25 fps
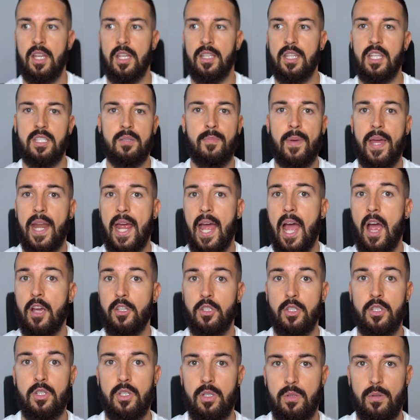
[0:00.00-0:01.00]
Doesn't matter how
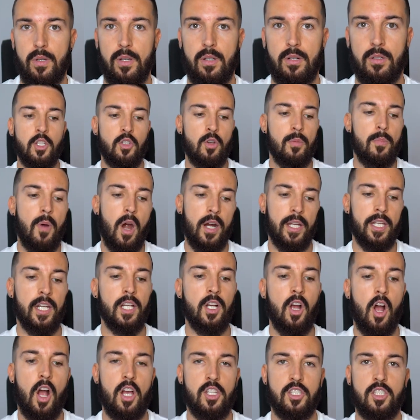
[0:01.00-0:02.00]
you do it. Your marketing
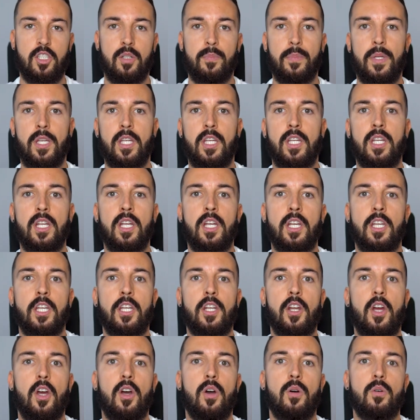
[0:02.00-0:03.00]
costs could be,
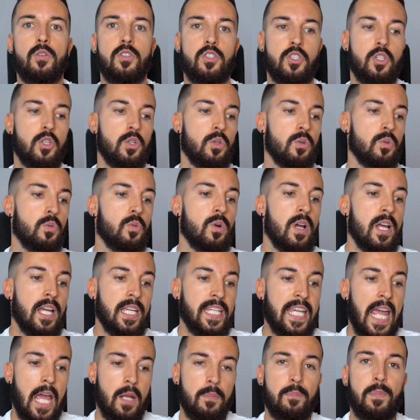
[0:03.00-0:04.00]
to
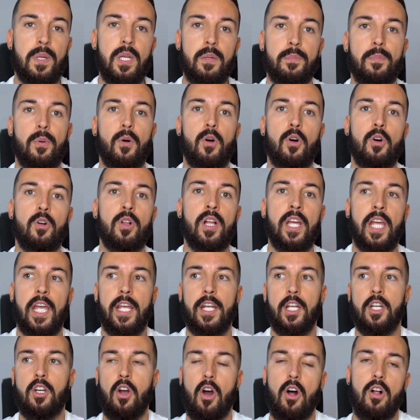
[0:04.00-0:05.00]
get people in
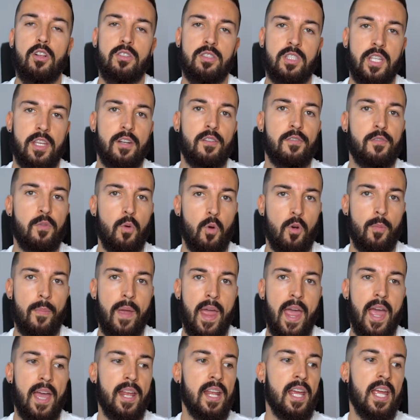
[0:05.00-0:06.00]
a call center
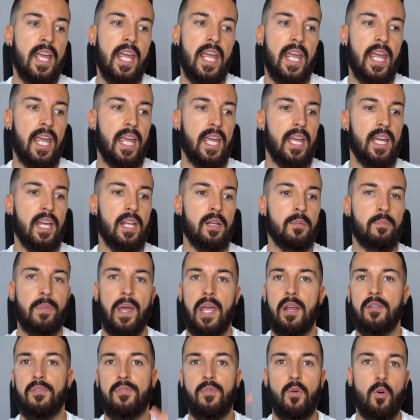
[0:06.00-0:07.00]
format and pay
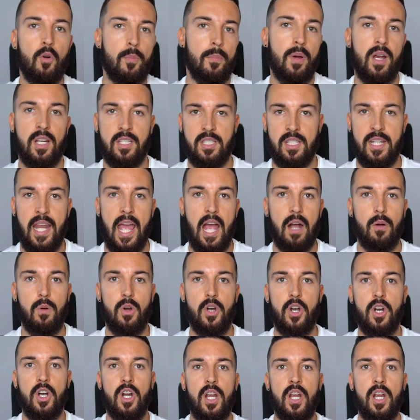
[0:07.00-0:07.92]
them $4 an hour.